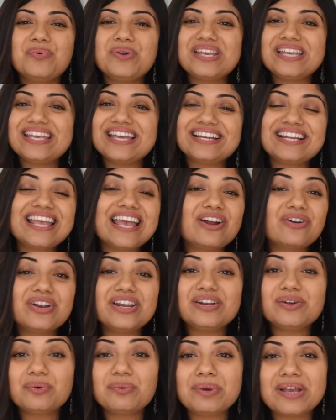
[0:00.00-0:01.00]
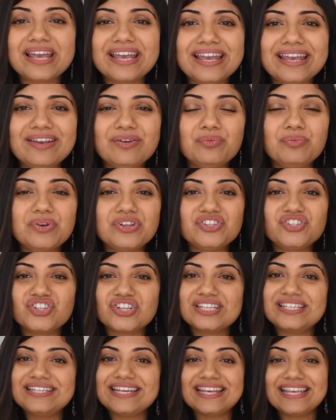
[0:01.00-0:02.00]
get carried away with
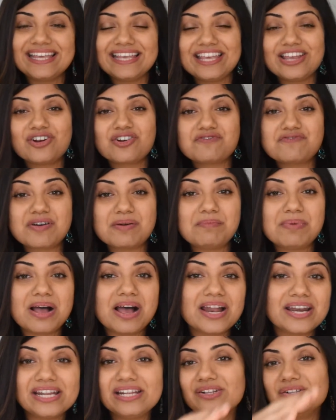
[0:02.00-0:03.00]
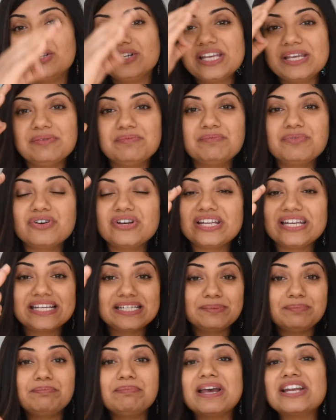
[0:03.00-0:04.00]
just taking care of our body, looking pretty,
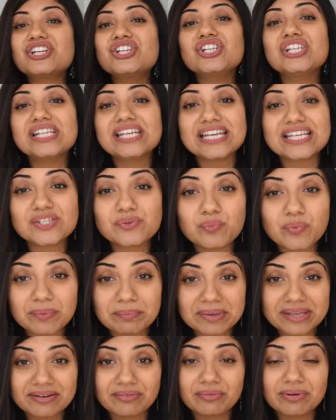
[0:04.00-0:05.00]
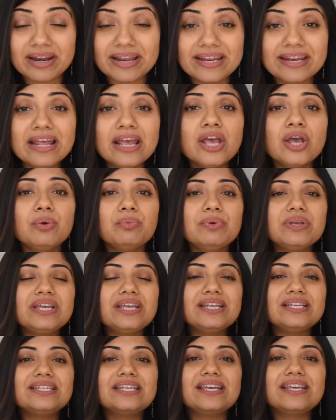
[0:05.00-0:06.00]
especially as women, right?
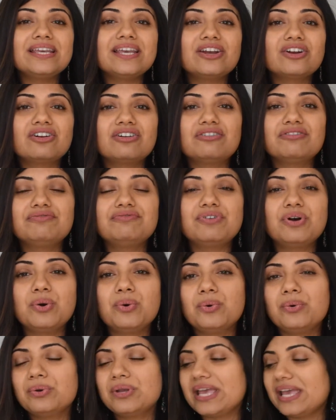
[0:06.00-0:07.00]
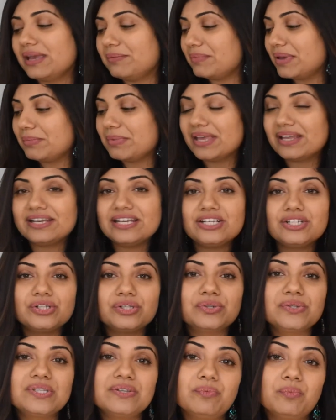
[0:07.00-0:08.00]
We take care of, maybe I need to
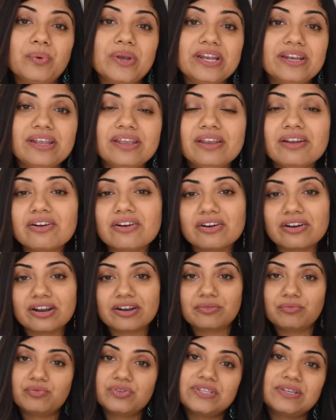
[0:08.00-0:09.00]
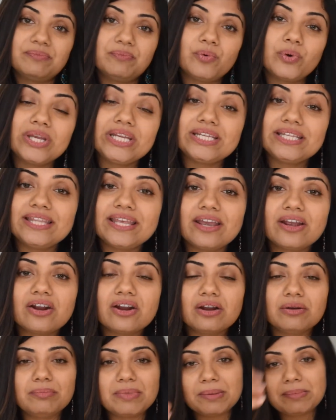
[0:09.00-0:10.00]
lose some weight here and some weight
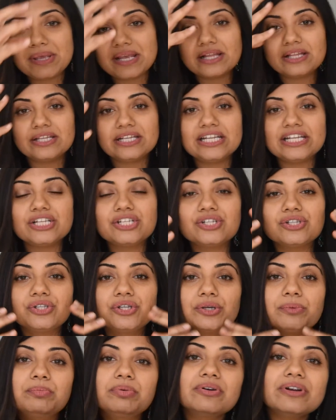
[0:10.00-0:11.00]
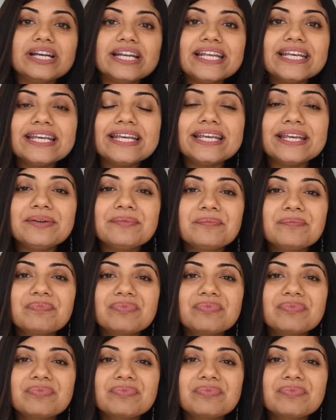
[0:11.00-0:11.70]
there. Maybe I need to look pretty.